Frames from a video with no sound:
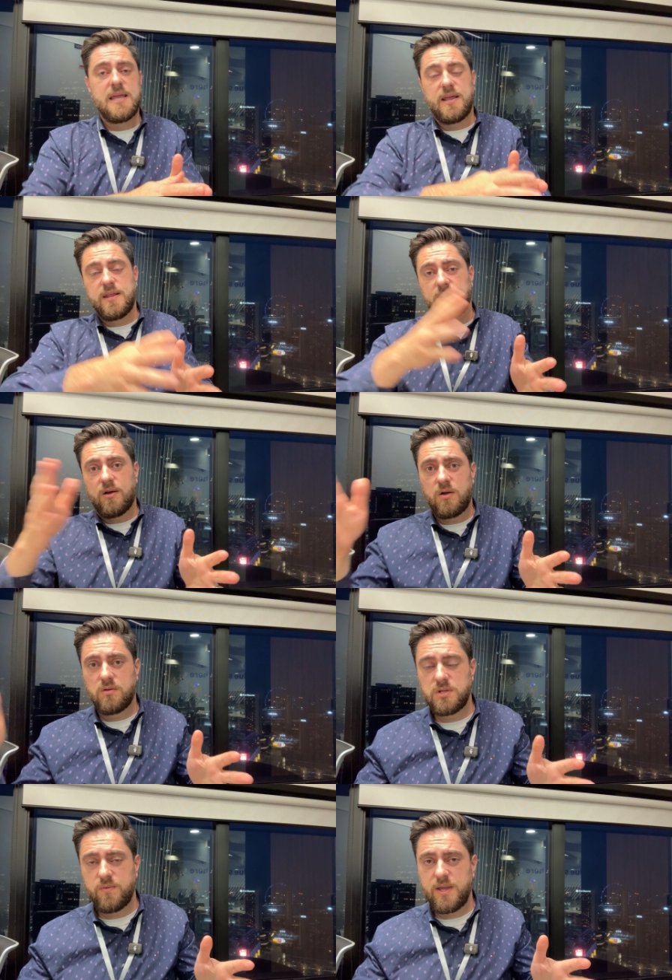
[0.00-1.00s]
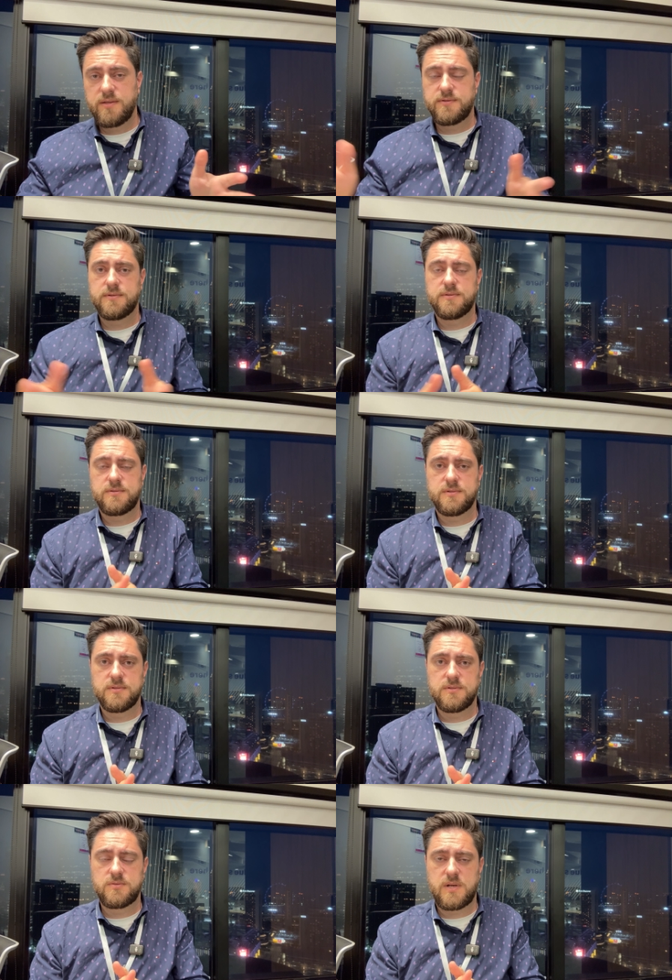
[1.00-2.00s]
and then all the way
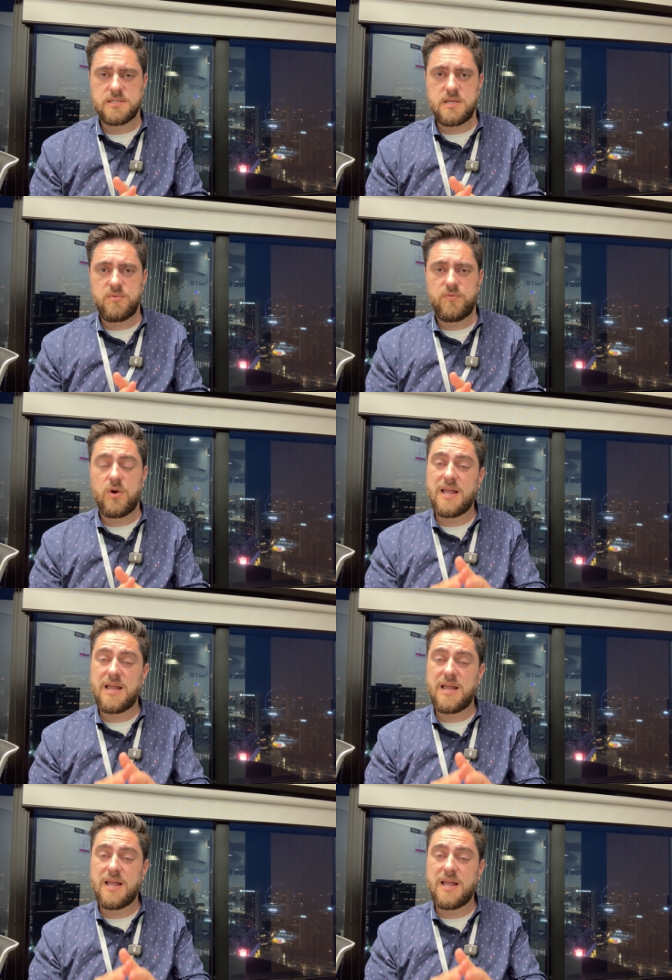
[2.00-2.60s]
to what I said before,